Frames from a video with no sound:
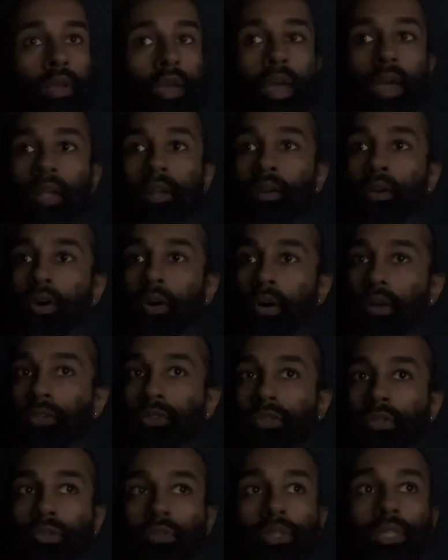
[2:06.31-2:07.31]
And
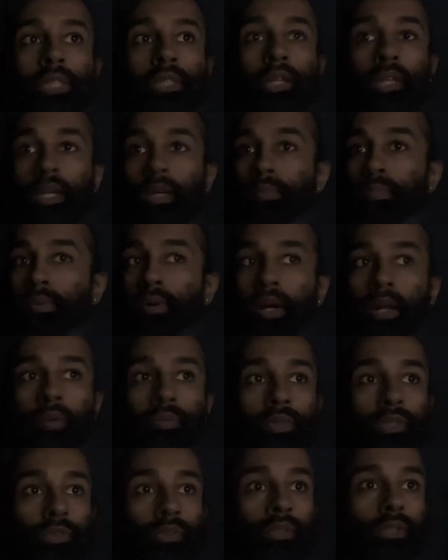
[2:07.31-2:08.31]
also sleep, right?
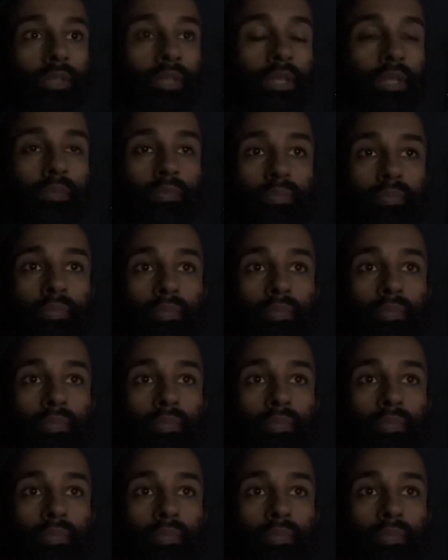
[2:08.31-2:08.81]
When you sleep